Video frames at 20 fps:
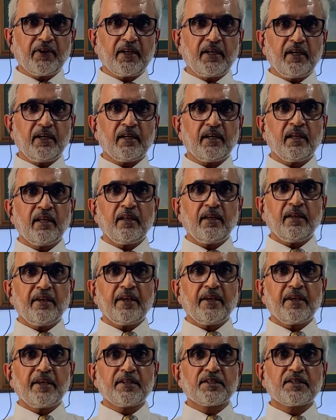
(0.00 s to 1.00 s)
finger
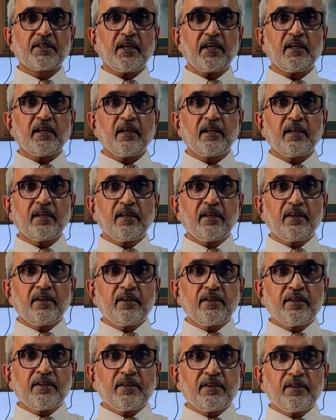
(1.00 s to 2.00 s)
is the
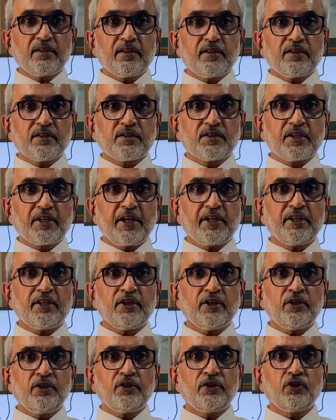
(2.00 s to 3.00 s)

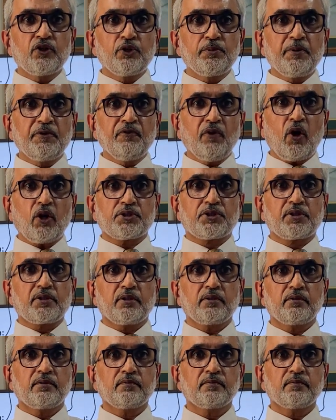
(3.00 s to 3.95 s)
skin to be washed.